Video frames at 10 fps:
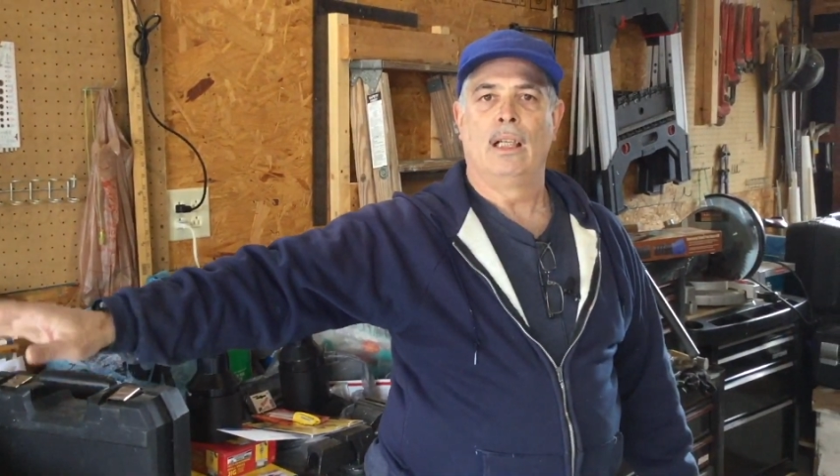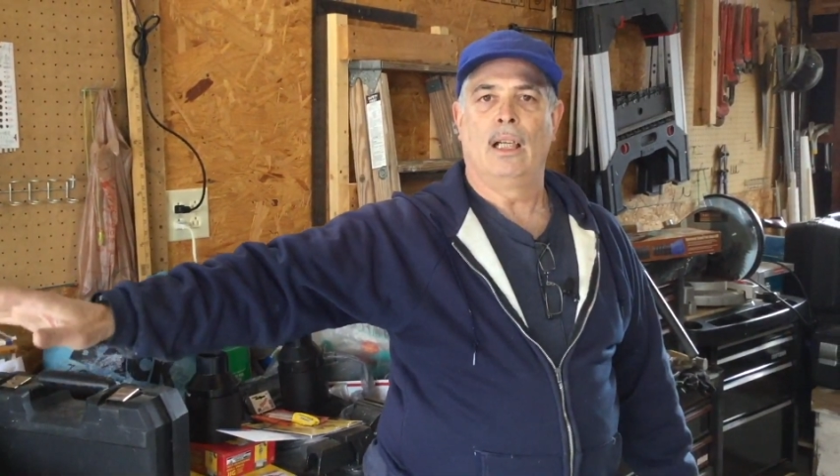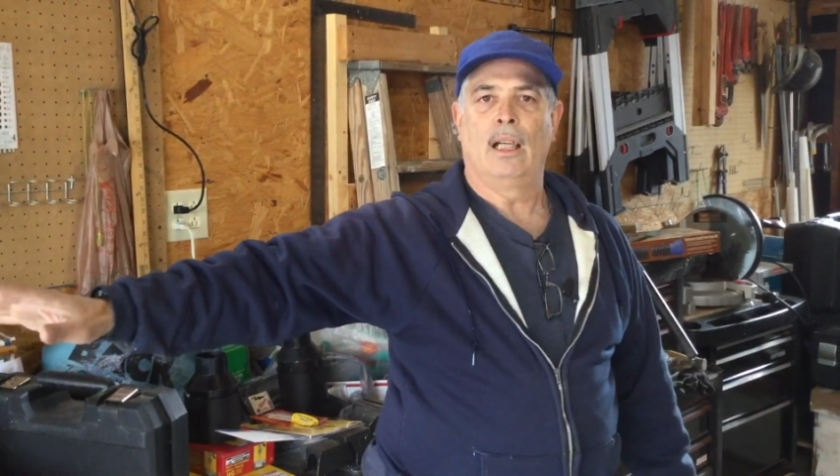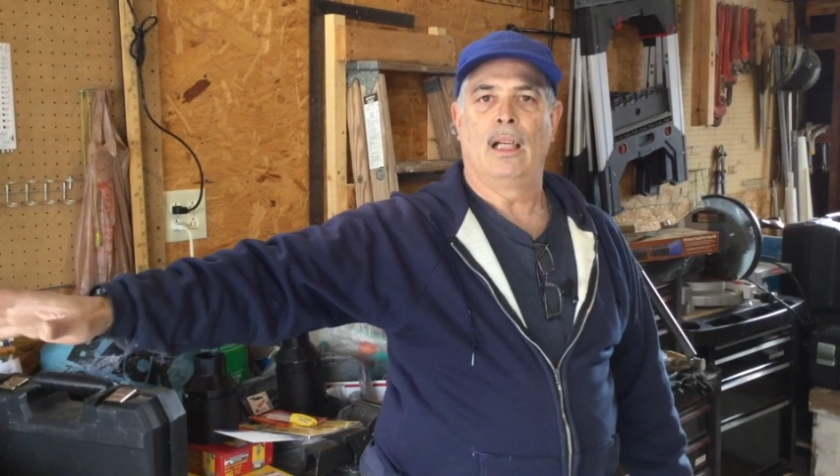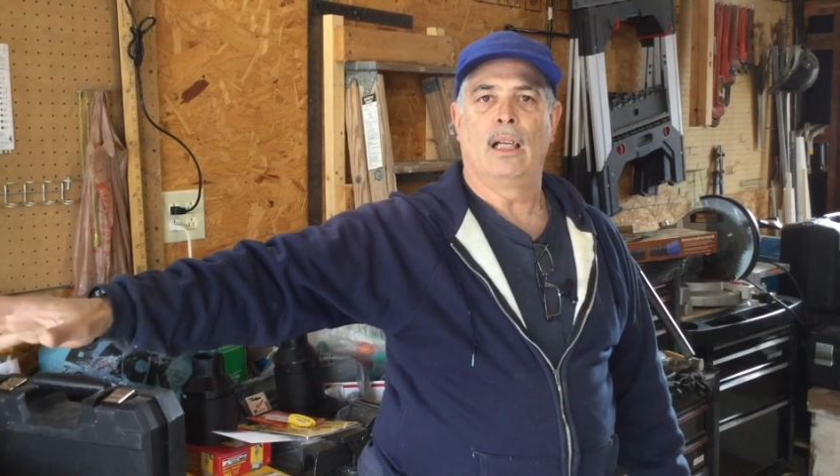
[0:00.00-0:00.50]

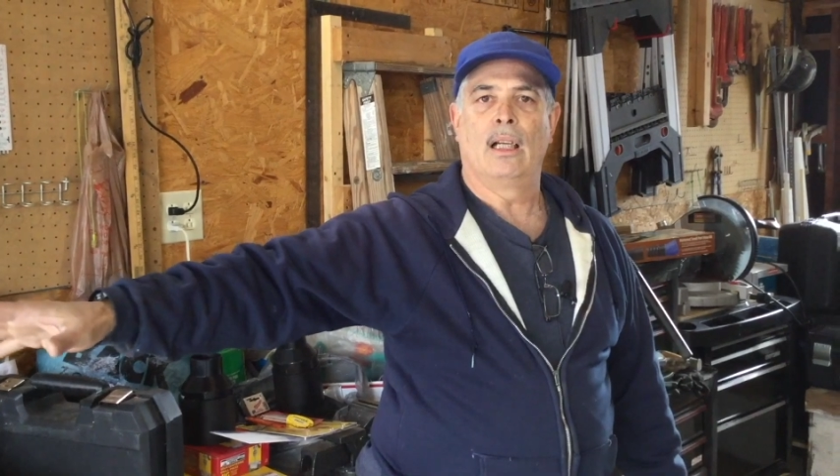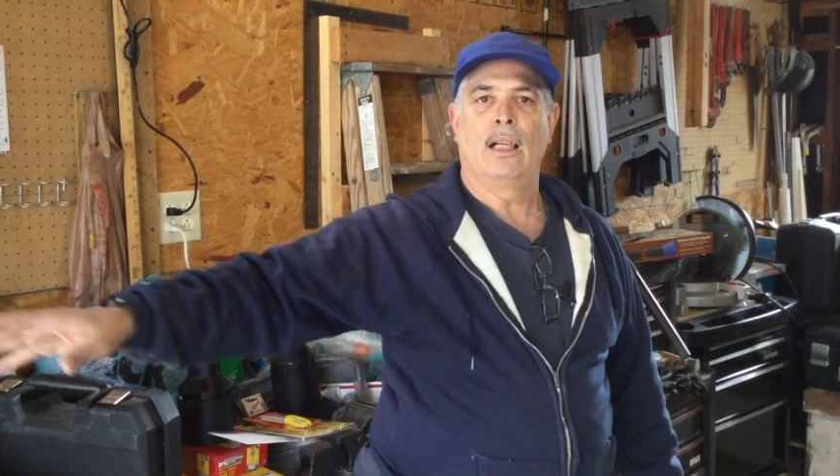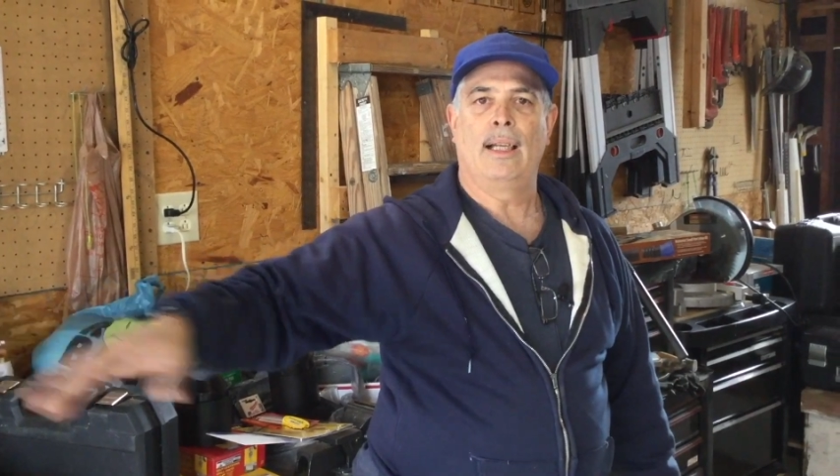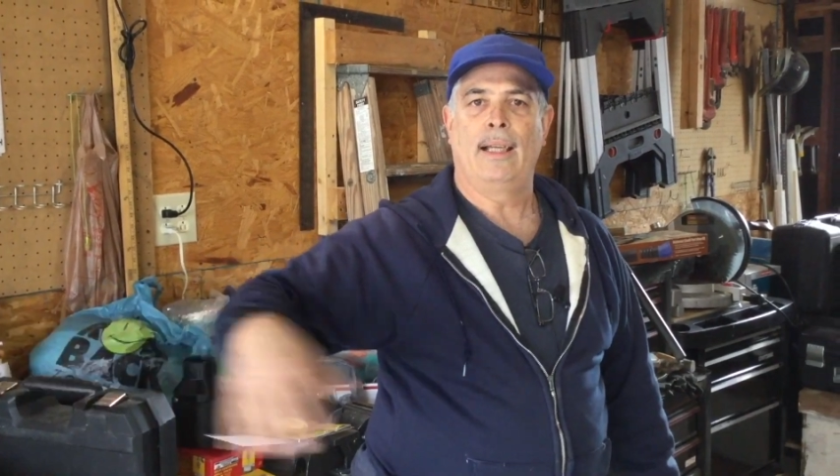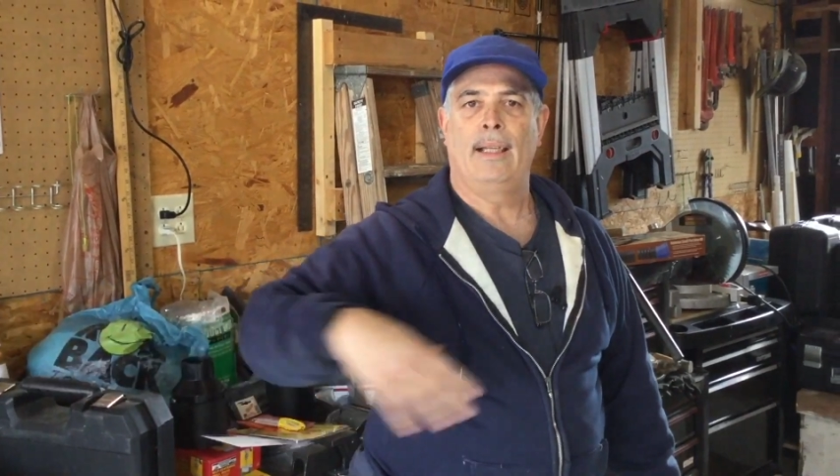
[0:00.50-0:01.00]

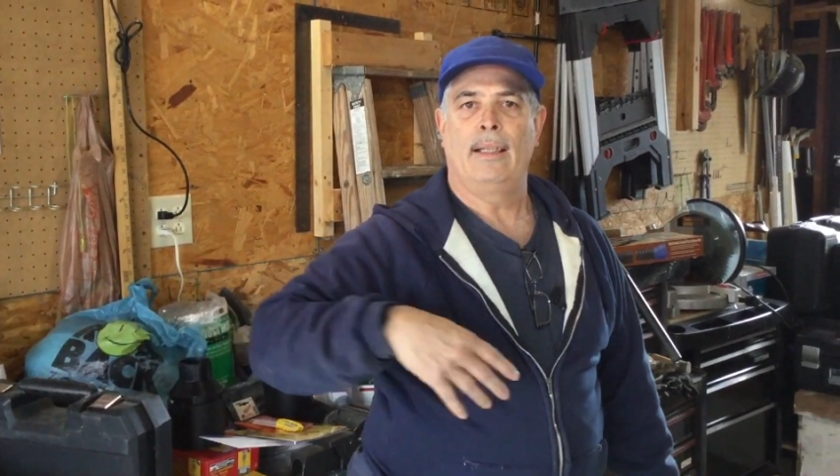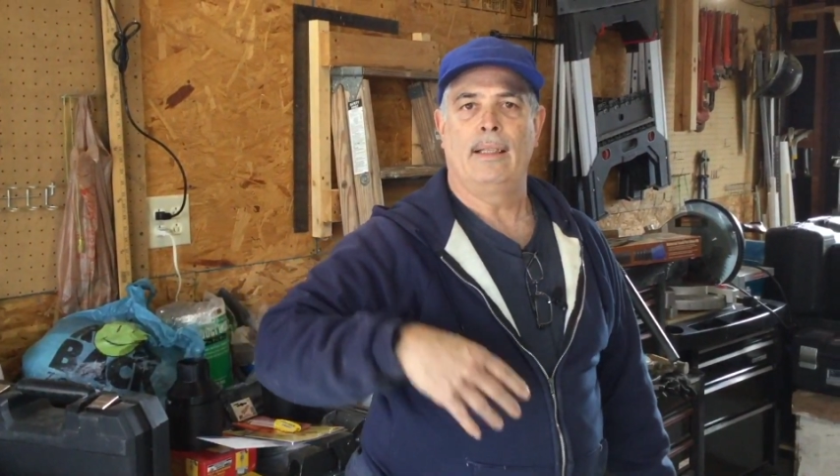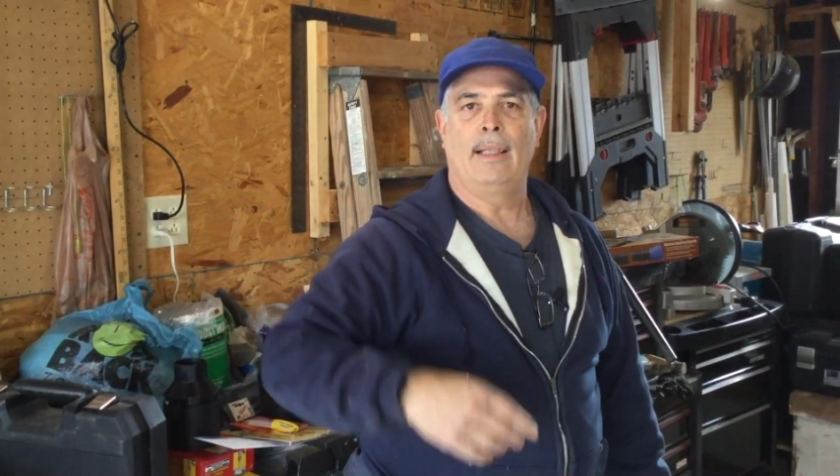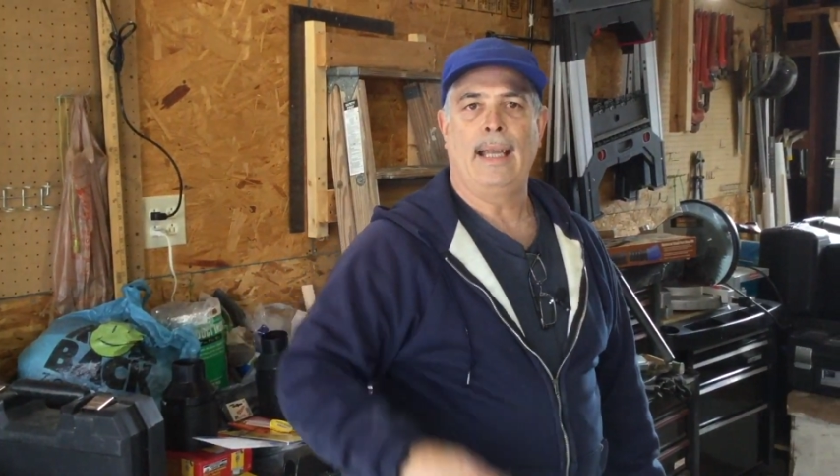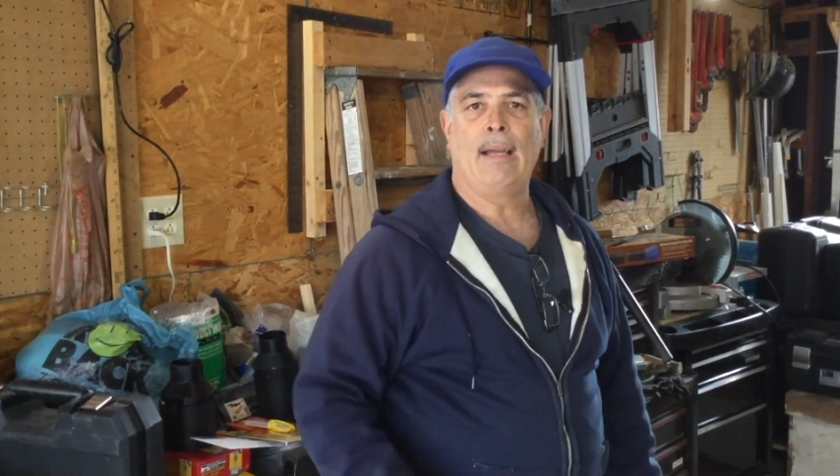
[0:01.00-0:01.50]

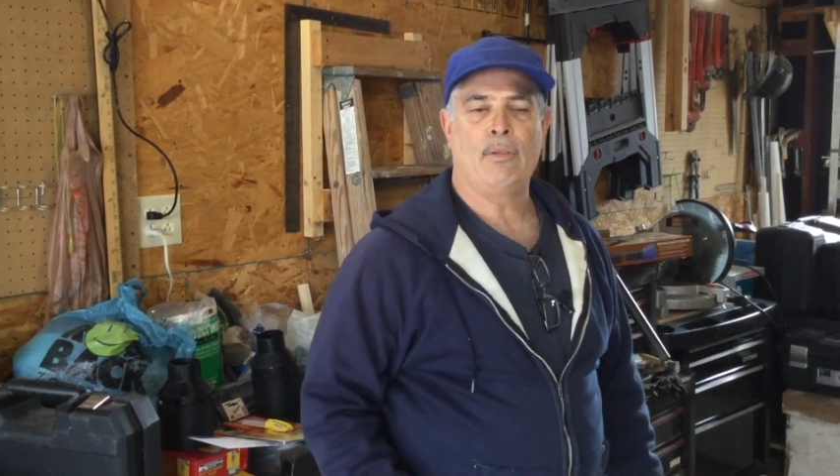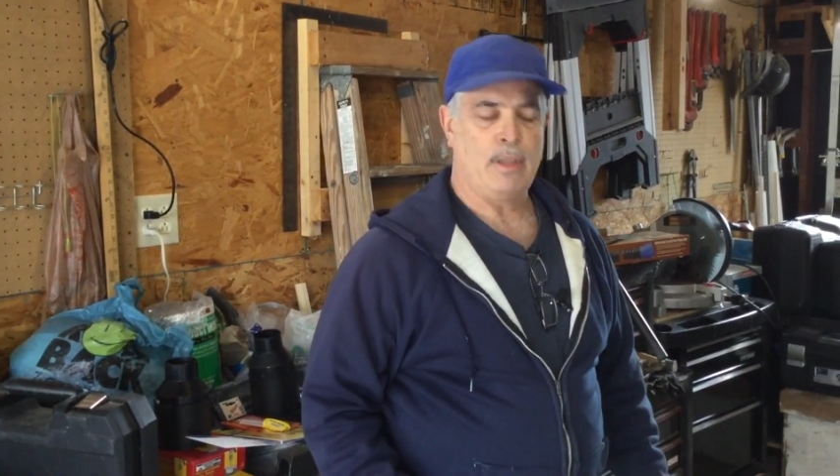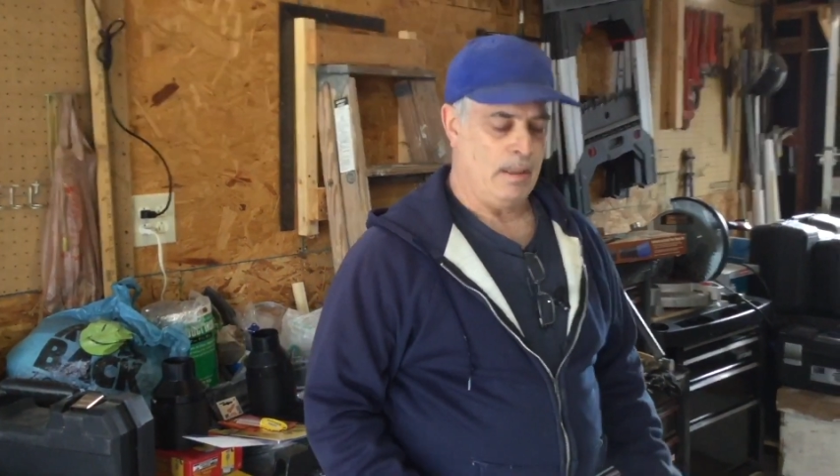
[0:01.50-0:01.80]
out